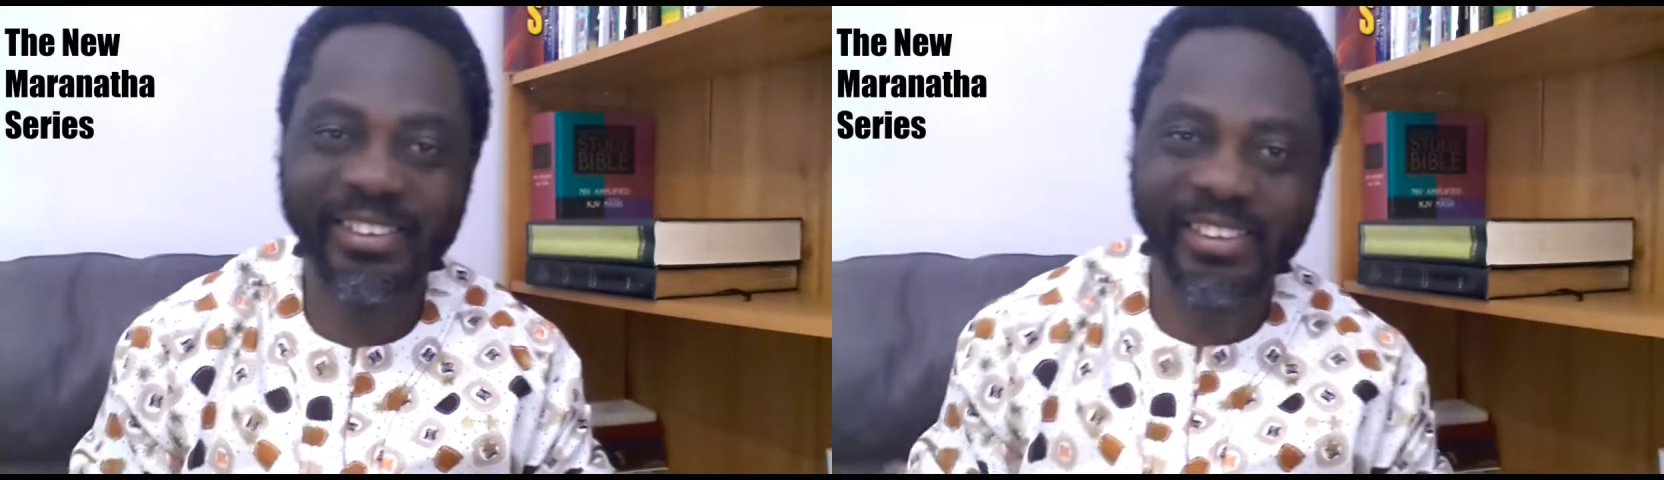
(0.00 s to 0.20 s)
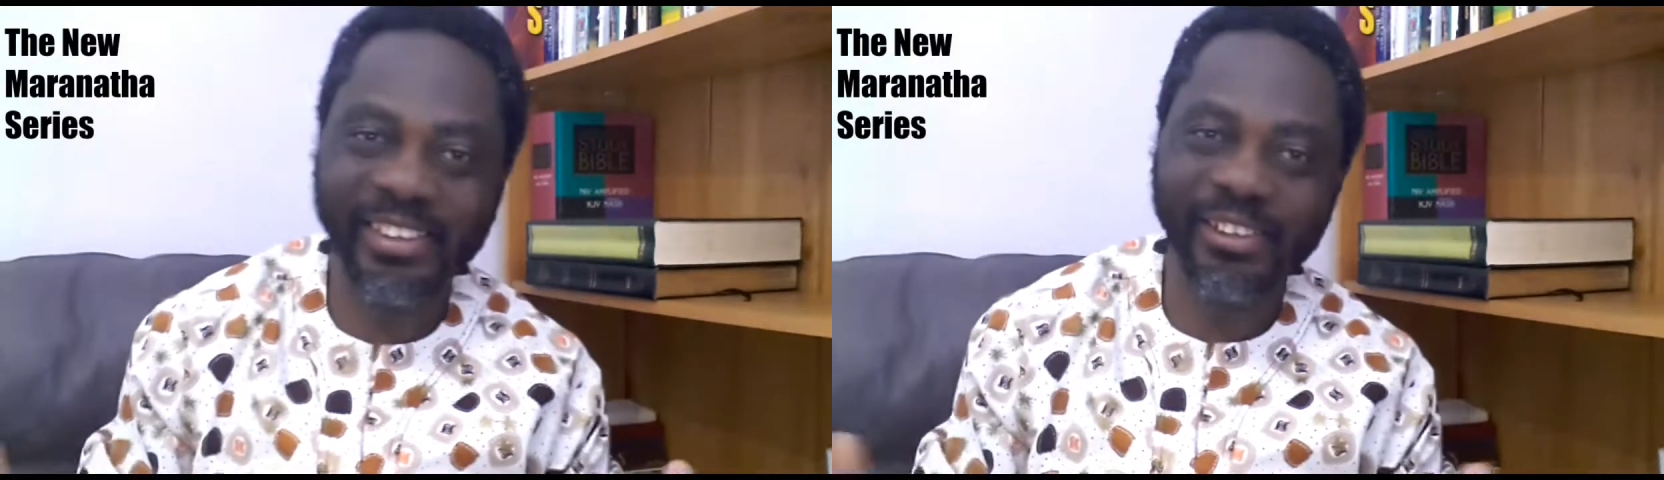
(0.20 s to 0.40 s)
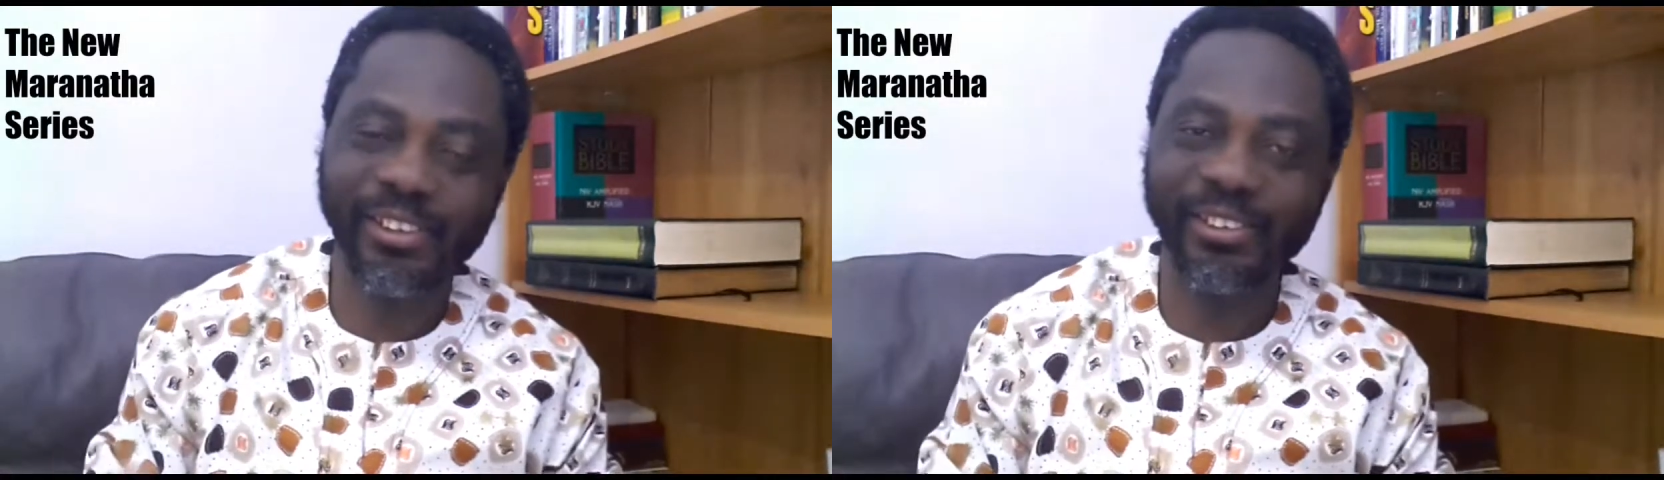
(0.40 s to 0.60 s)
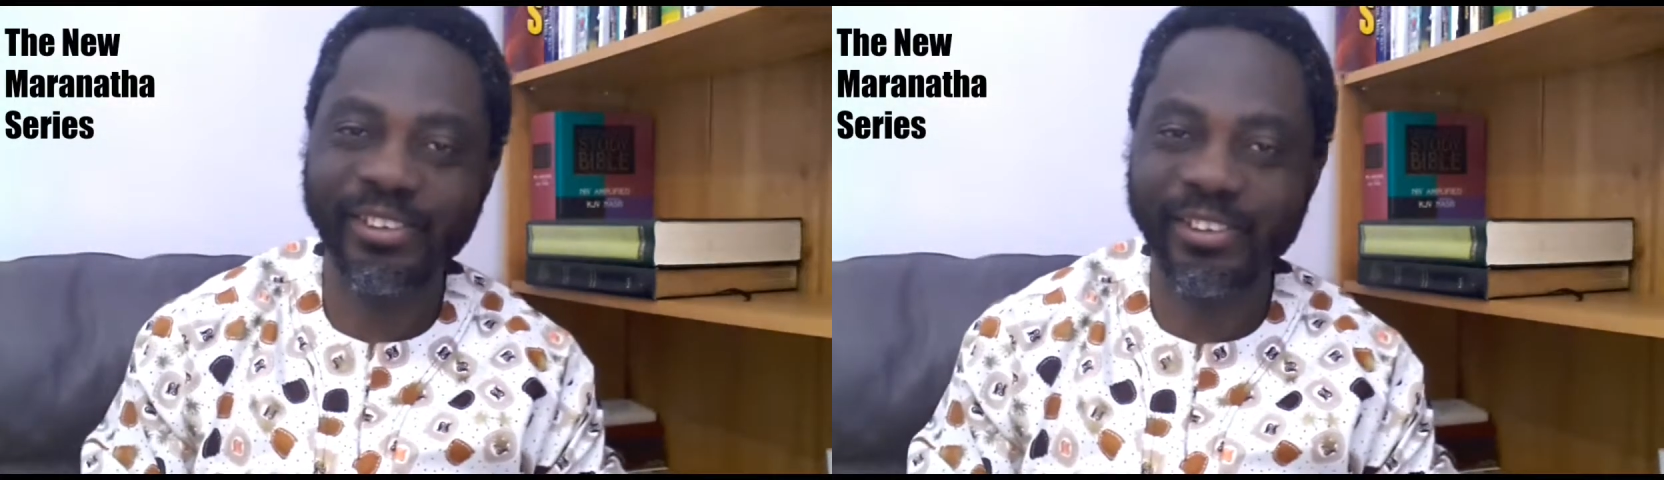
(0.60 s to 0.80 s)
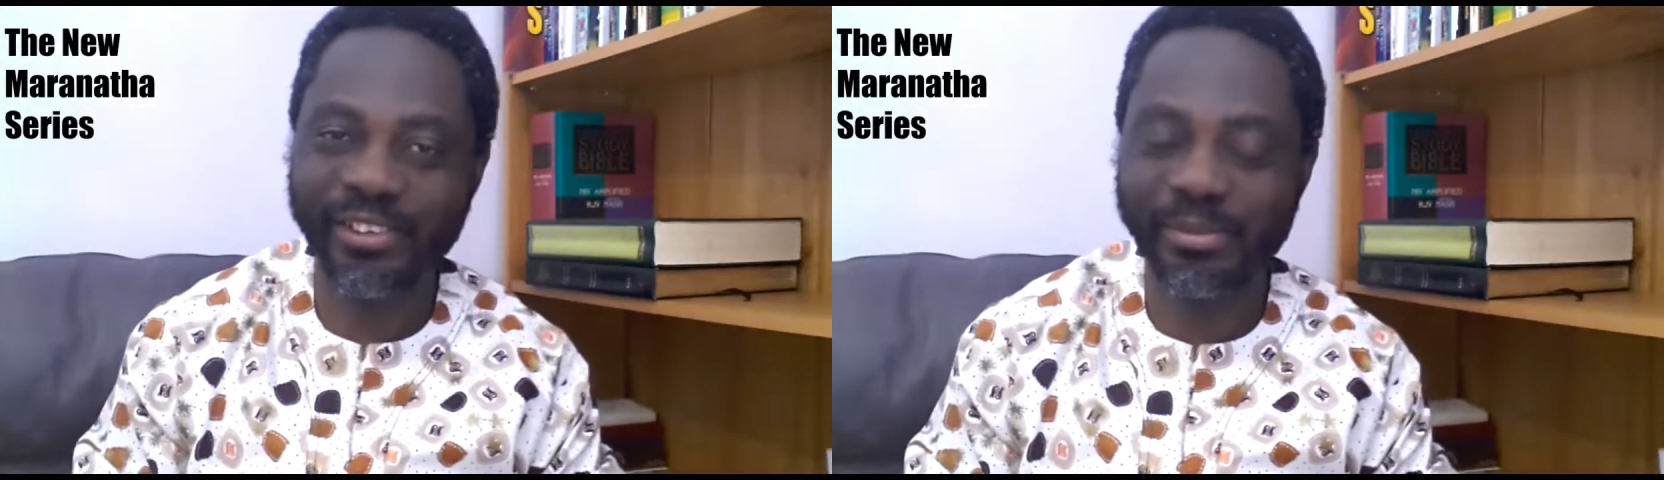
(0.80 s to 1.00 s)
the day the
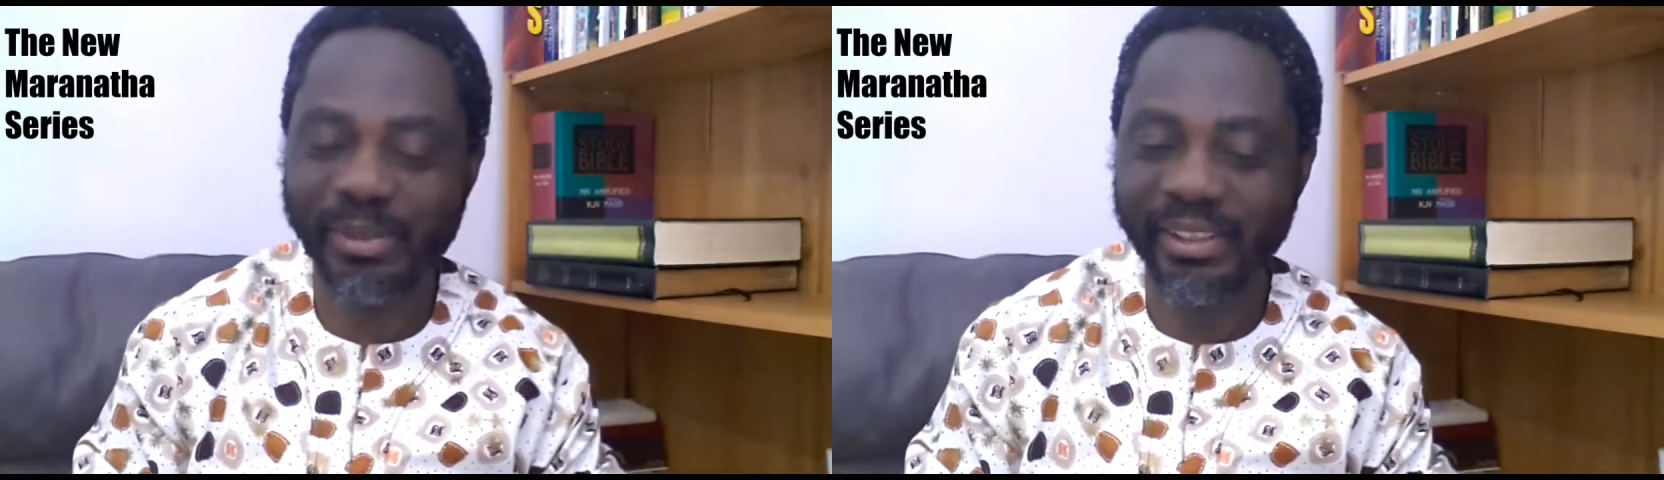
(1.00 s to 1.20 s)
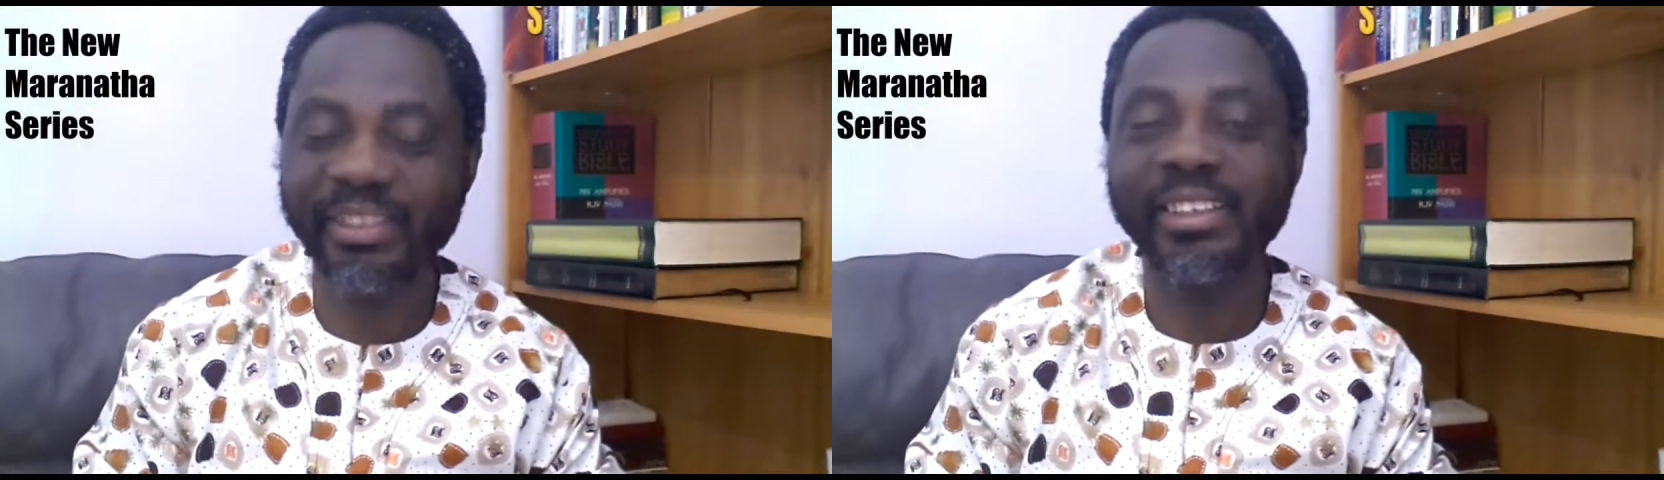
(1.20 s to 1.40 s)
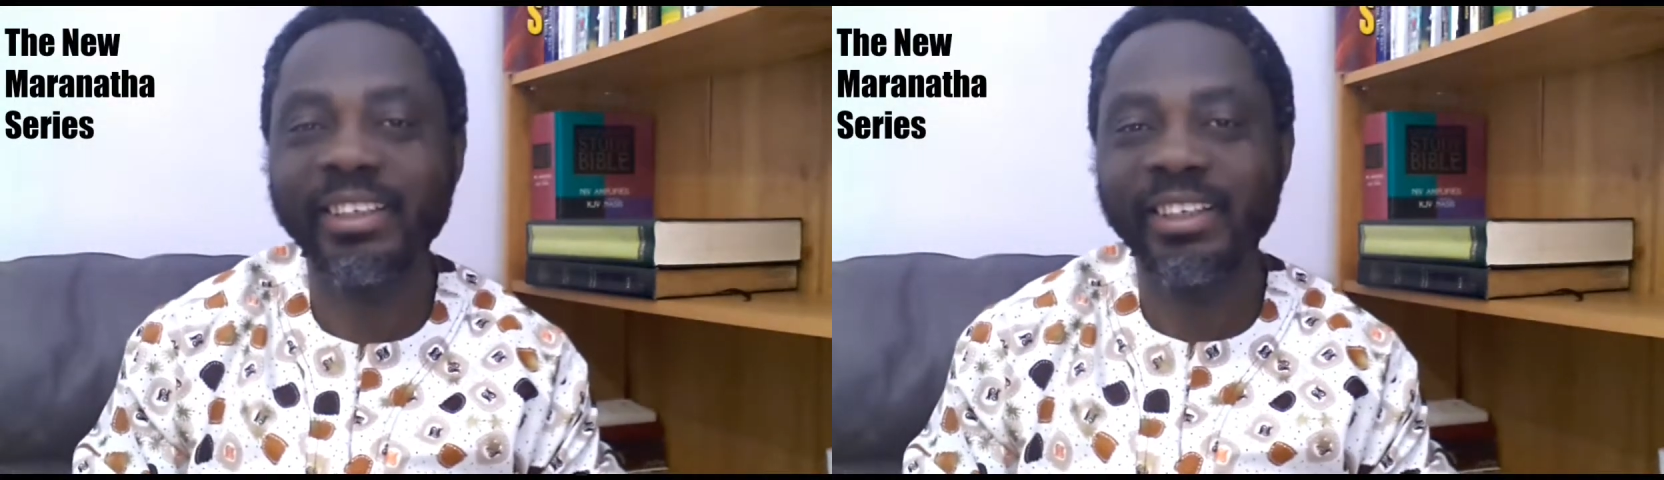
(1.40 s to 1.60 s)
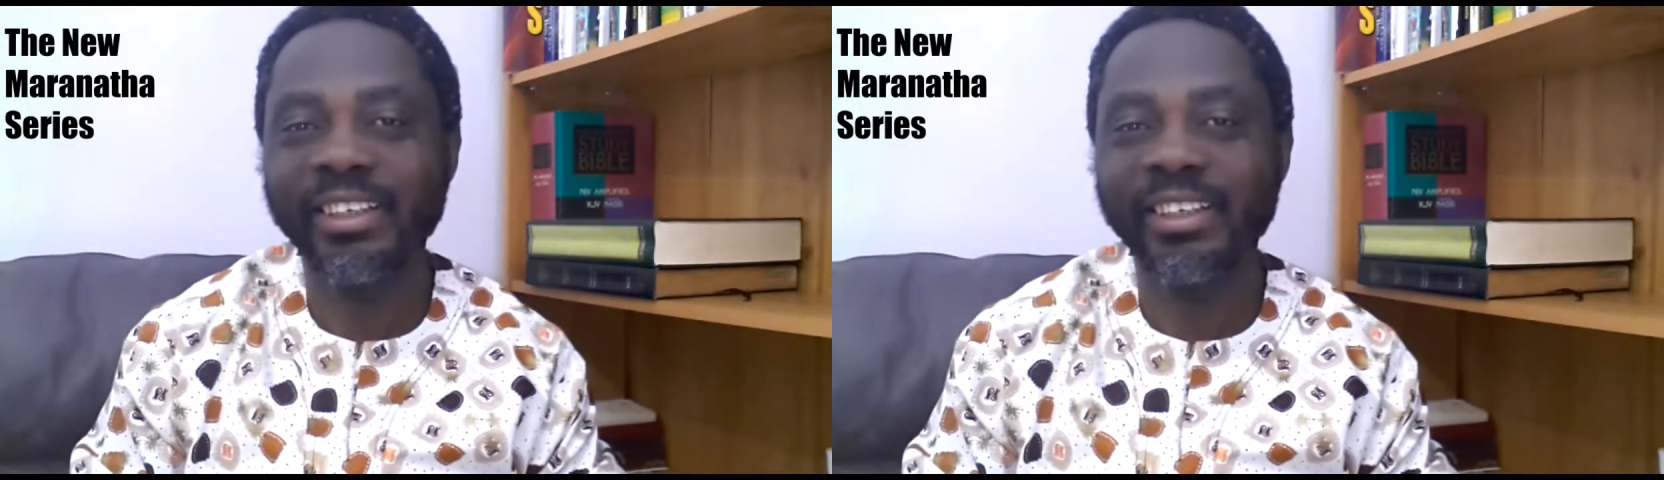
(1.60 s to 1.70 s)
Lord has made.